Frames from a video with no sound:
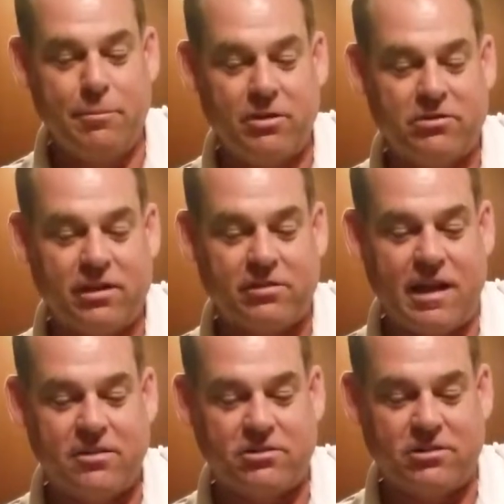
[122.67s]
put 6
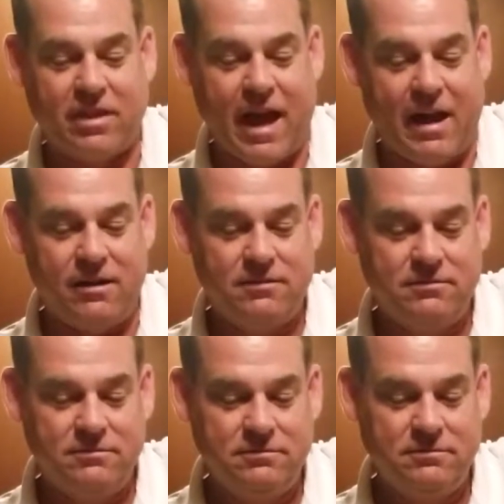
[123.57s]
ounces of that.
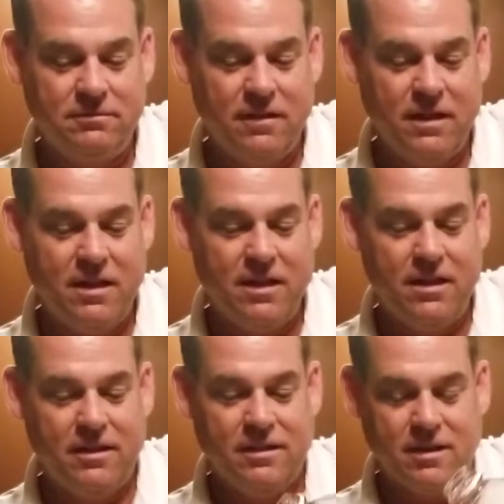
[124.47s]

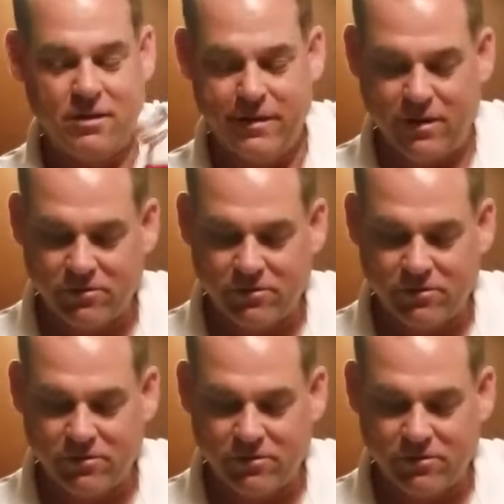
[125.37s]
There we go,